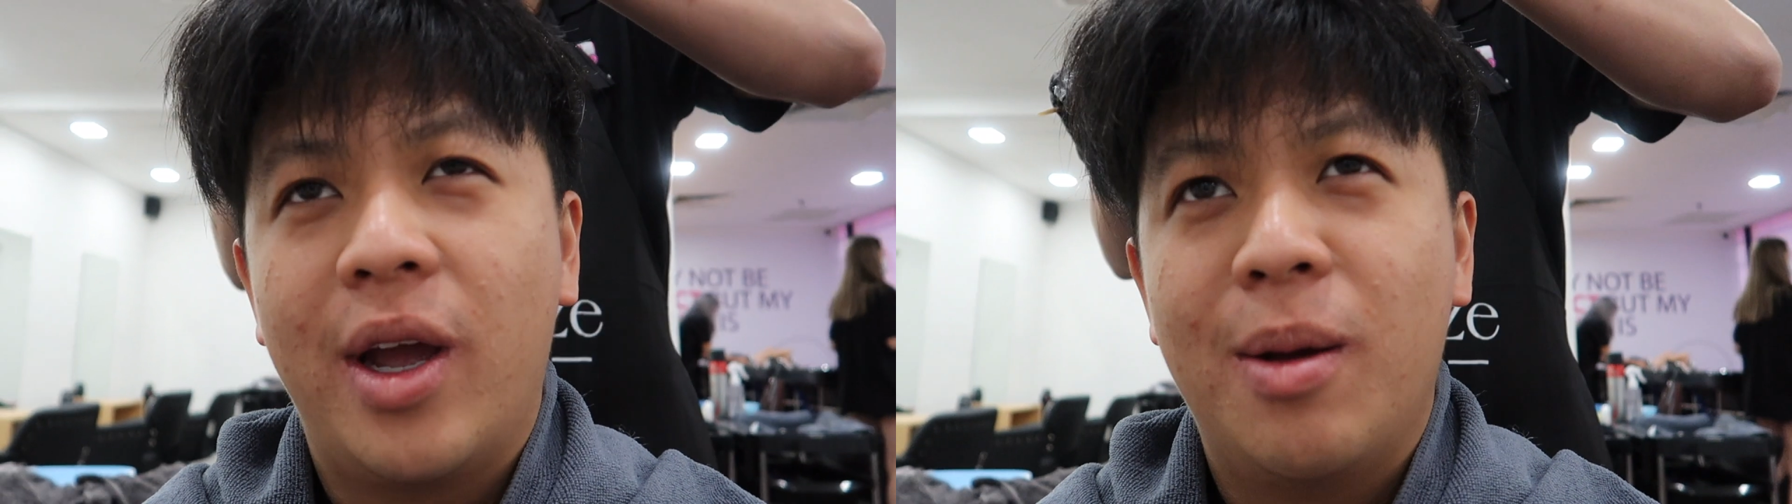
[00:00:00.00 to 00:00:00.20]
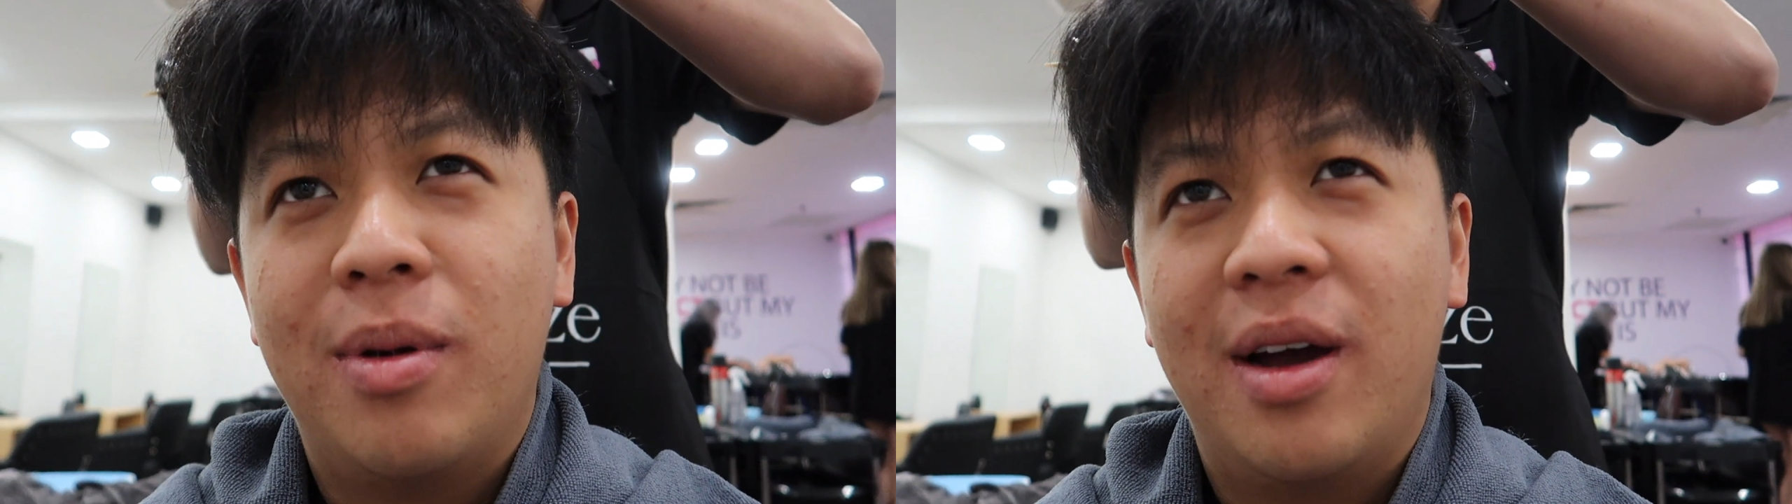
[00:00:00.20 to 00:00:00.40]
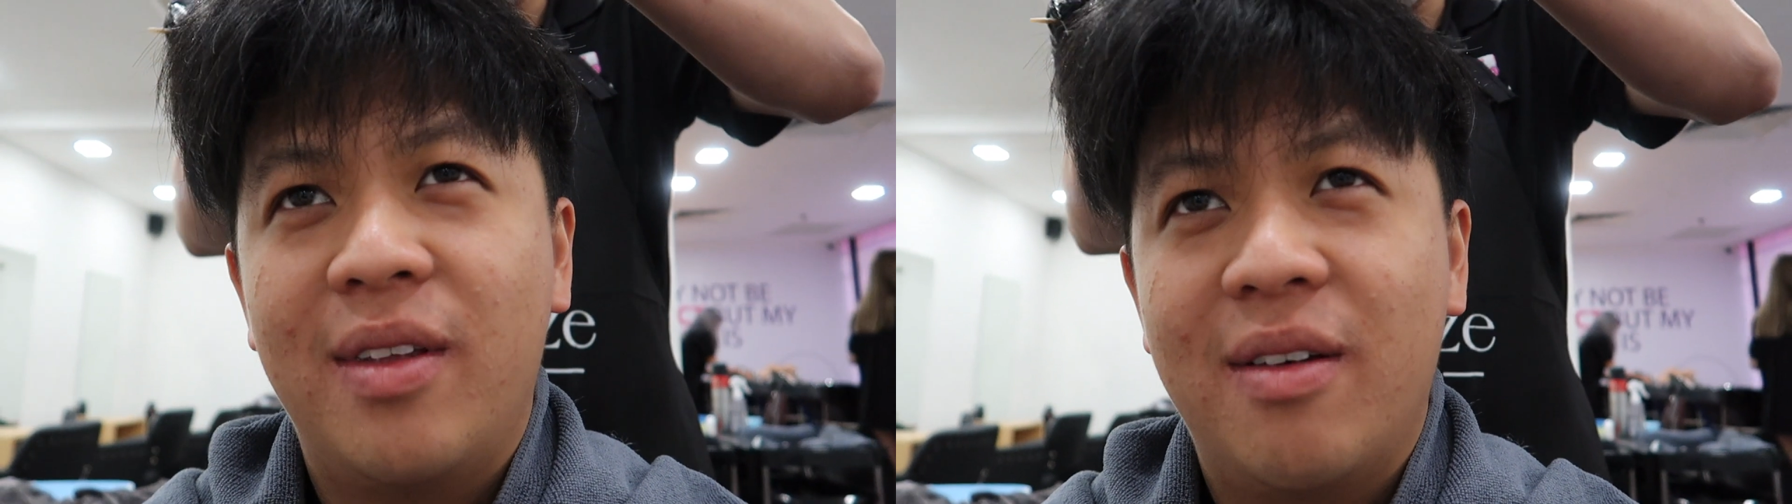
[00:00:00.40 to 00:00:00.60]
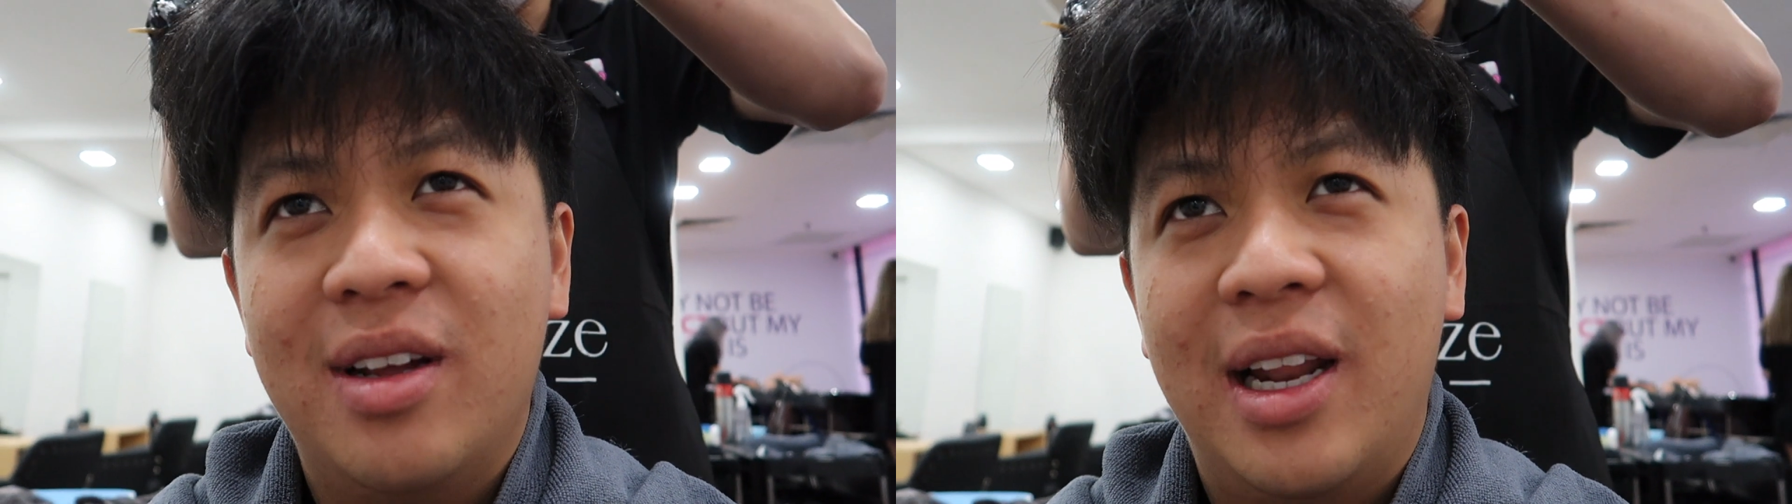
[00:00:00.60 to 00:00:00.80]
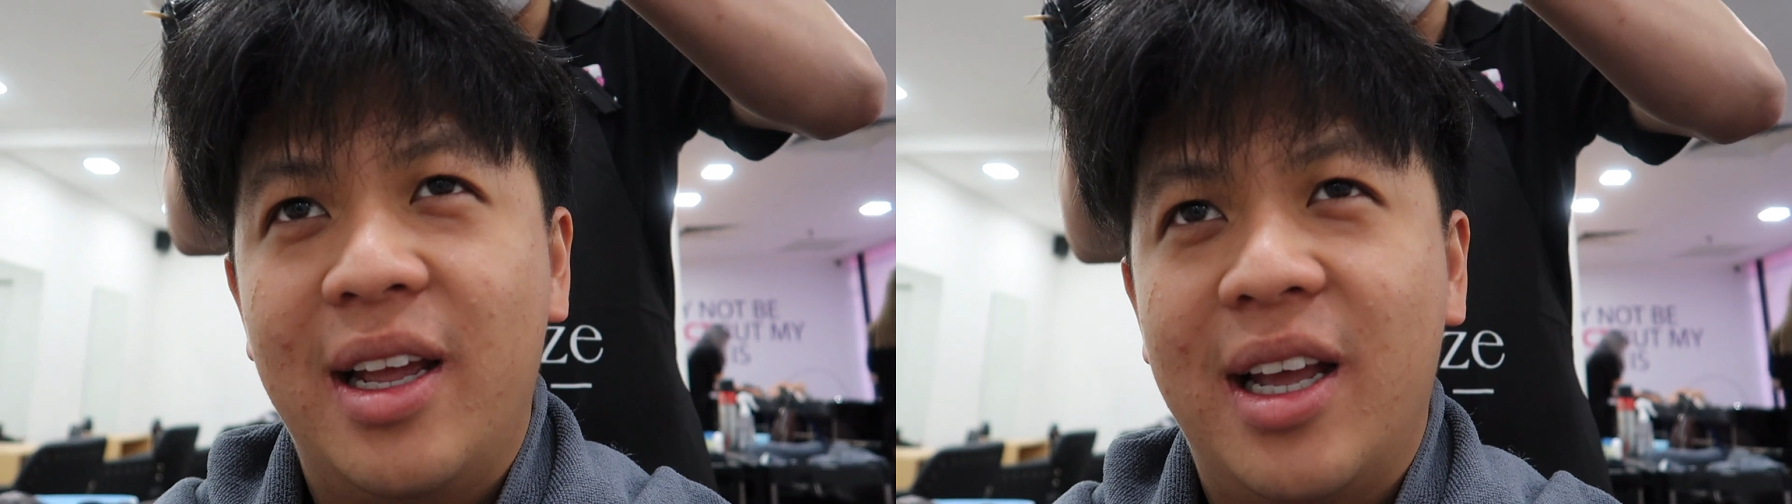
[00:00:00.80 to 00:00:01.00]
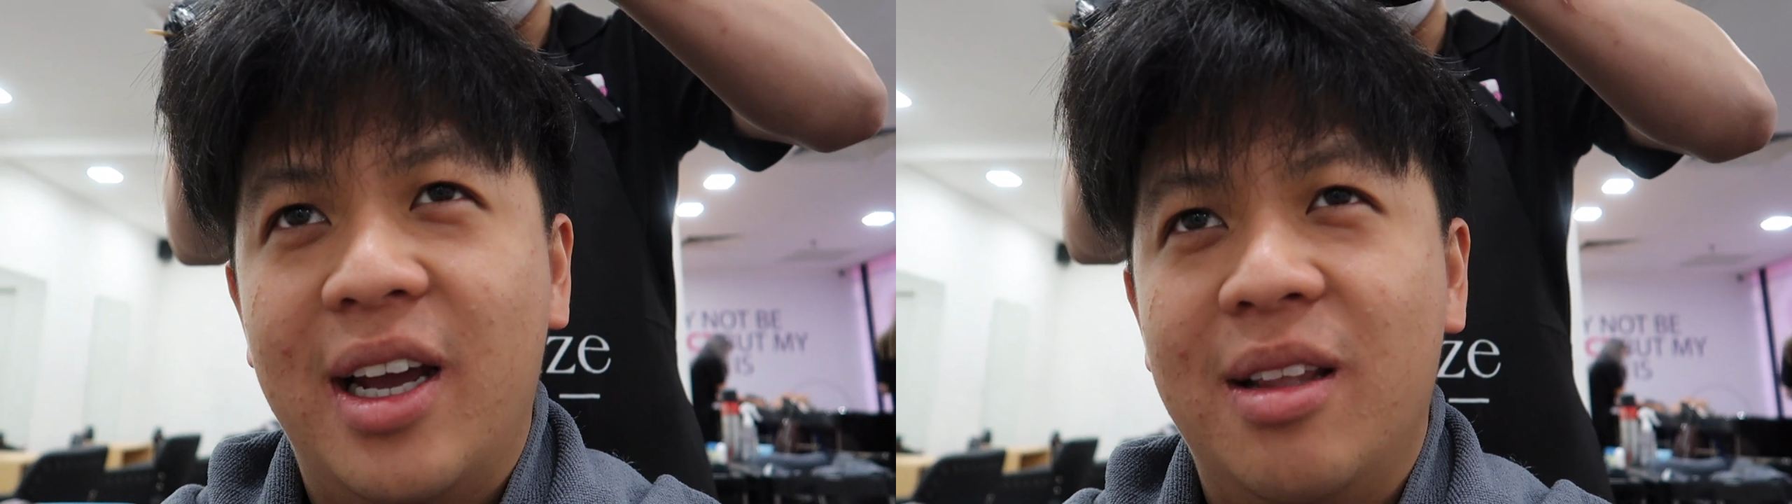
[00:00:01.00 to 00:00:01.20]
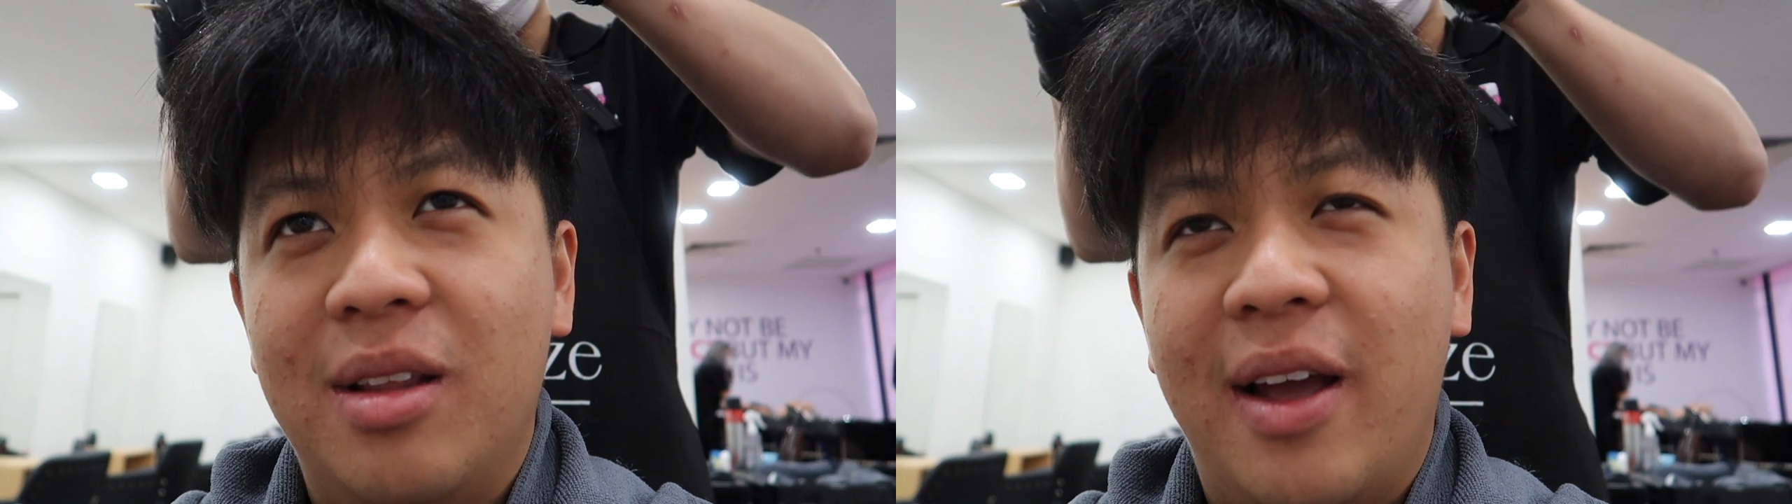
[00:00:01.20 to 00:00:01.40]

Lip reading: hair, but I've never like dyed.